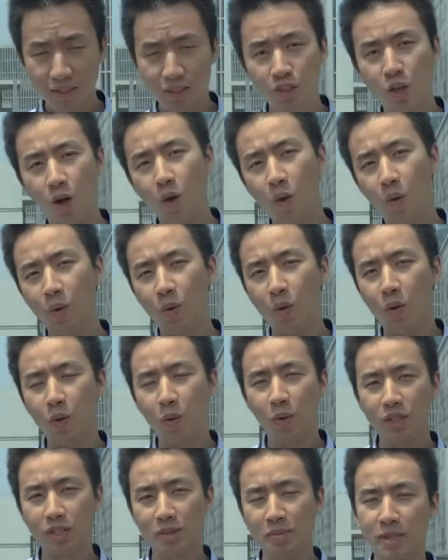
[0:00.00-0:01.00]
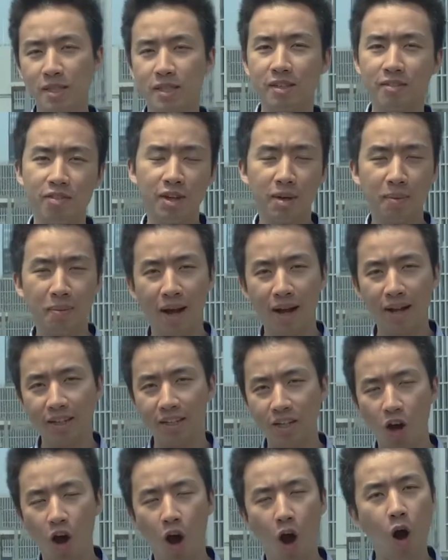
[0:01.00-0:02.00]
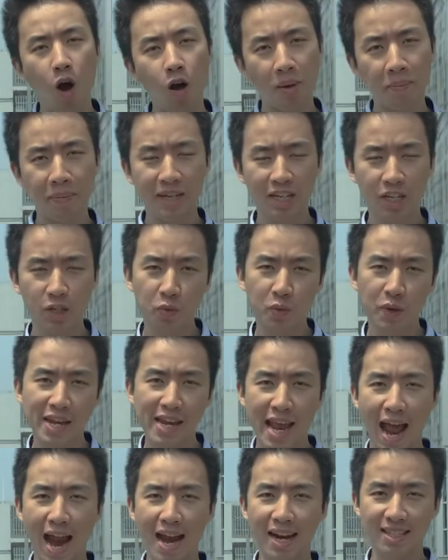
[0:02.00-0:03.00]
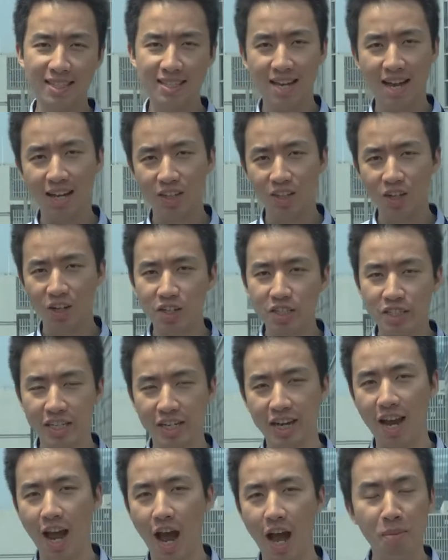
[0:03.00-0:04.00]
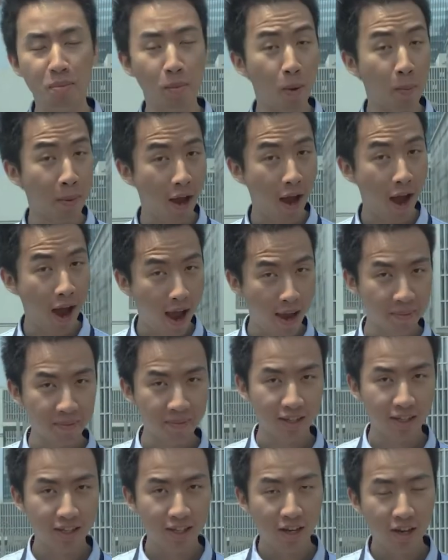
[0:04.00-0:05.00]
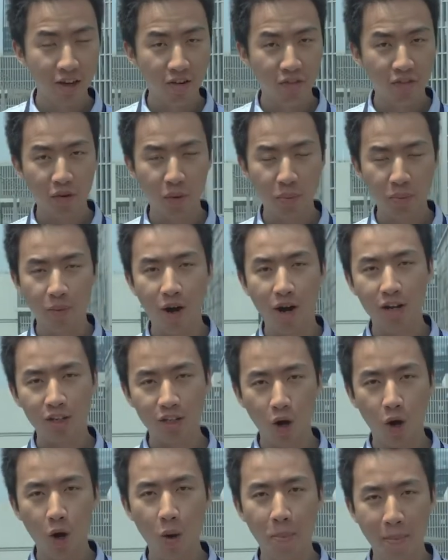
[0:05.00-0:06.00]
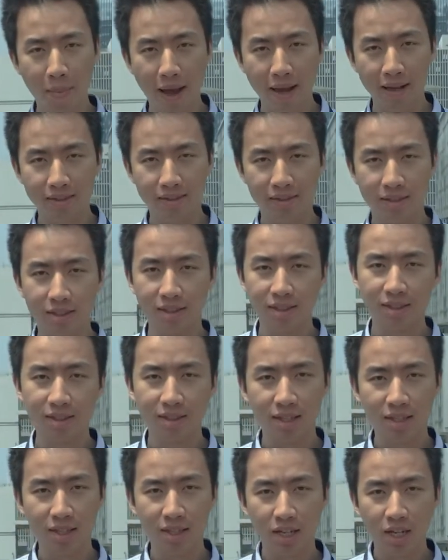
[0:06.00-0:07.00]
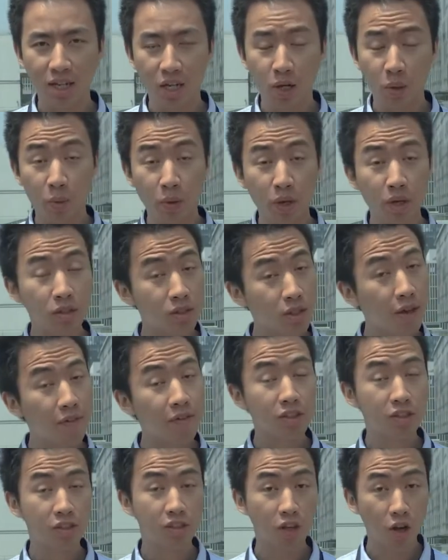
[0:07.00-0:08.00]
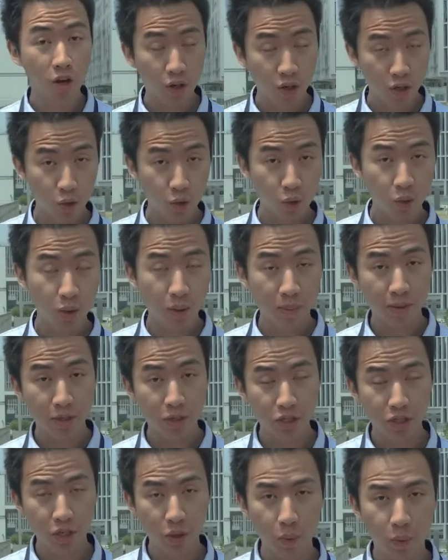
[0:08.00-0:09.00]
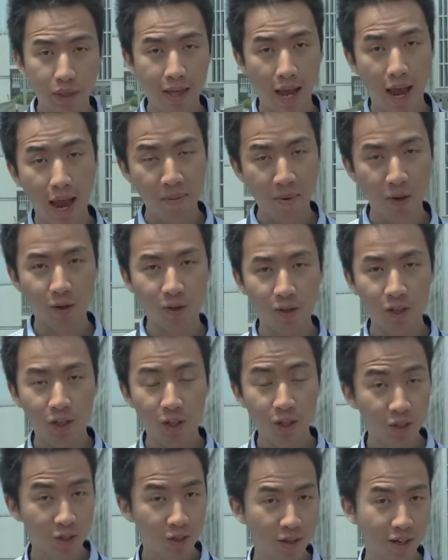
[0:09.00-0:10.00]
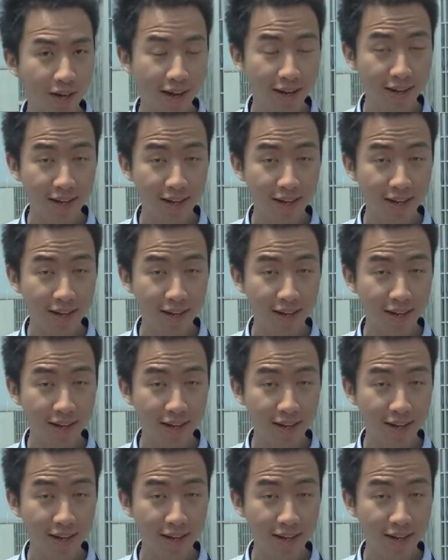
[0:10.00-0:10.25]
So, we specifically apply the augmented reality technology on the mobile app, Filmora Go Master. We also have a solid cooperation with Apple, so the